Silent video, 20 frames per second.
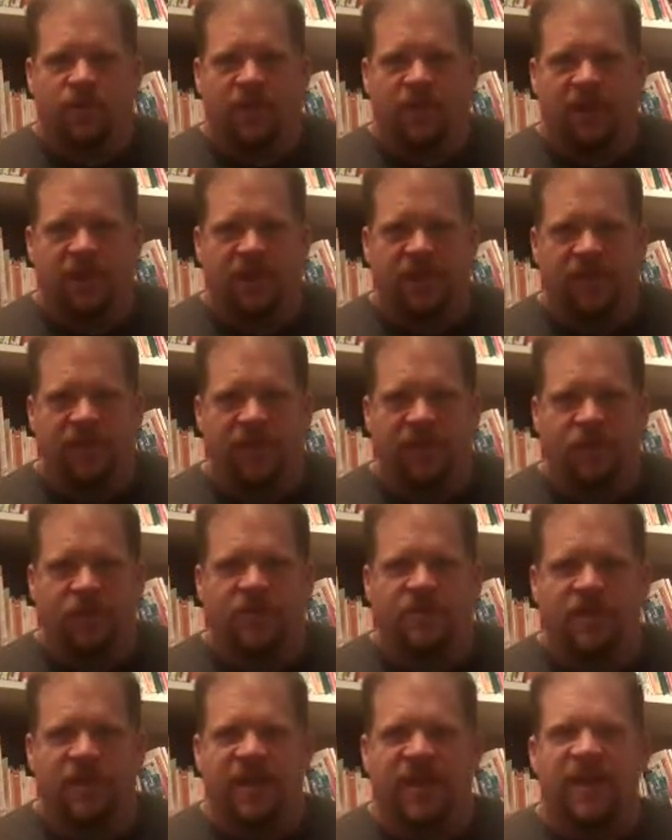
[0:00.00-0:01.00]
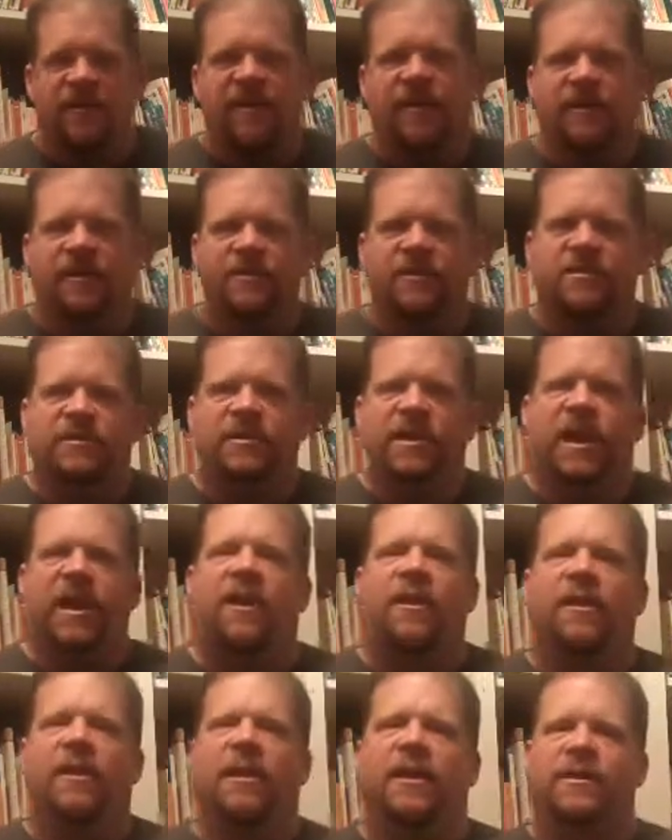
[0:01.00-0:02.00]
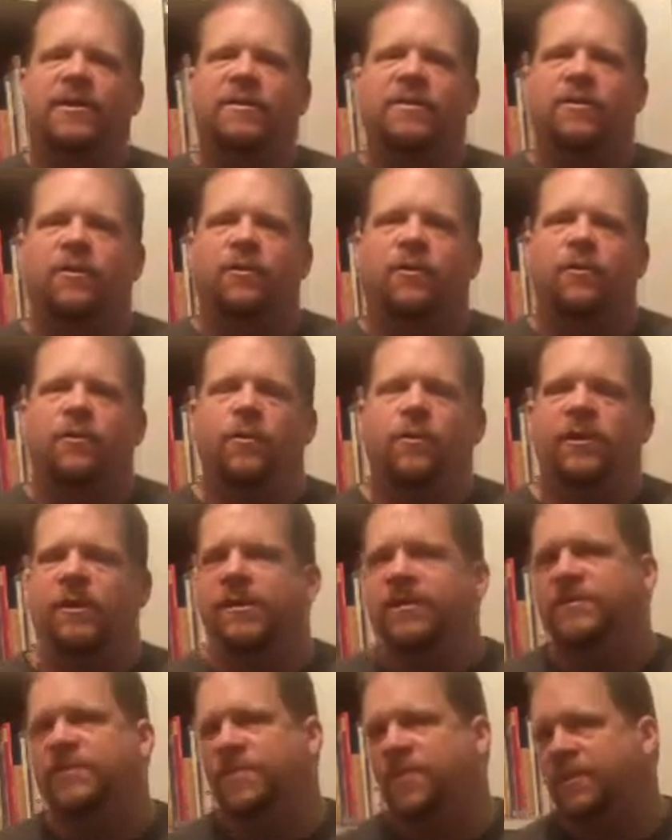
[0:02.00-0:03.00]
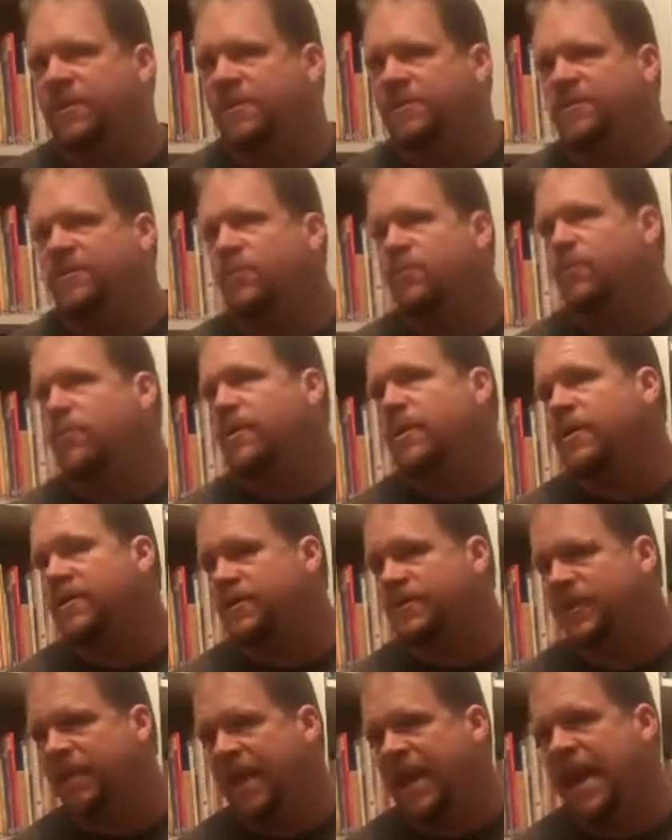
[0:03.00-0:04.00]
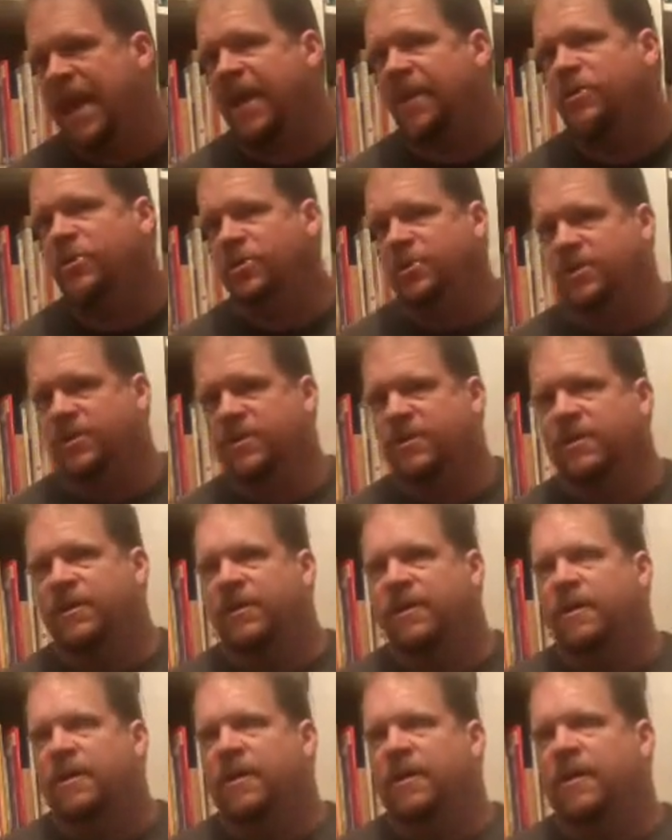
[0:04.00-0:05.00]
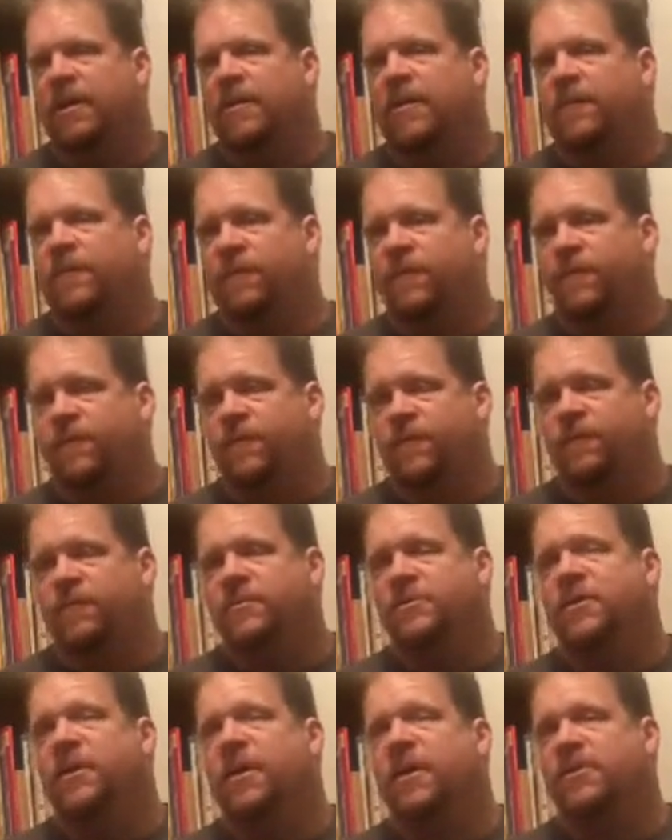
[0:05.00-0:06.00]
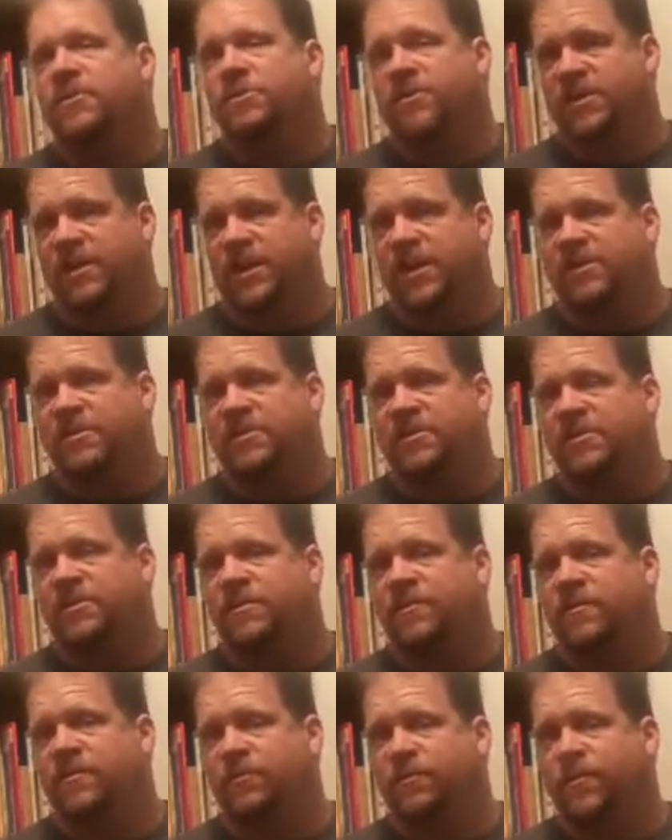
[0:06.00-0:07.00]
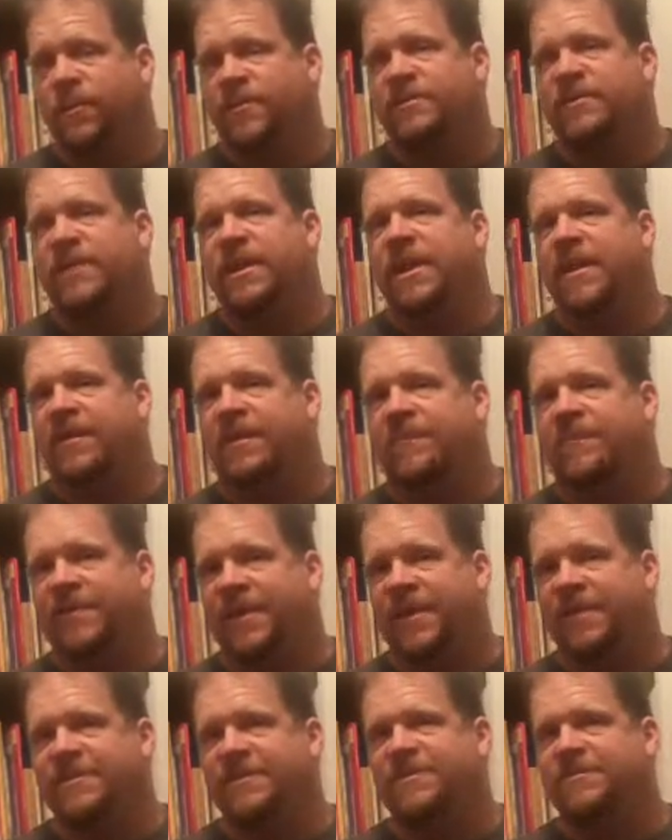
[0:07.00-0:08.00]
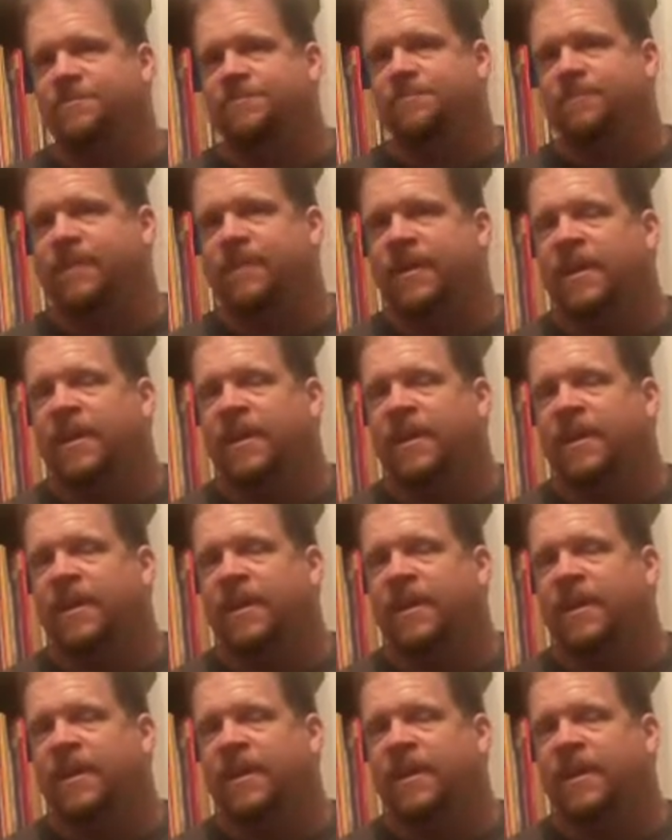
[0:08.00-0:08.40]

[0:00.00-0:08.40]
that those endings tell us who it is that is doing the action for the first conjugations of the present active tense.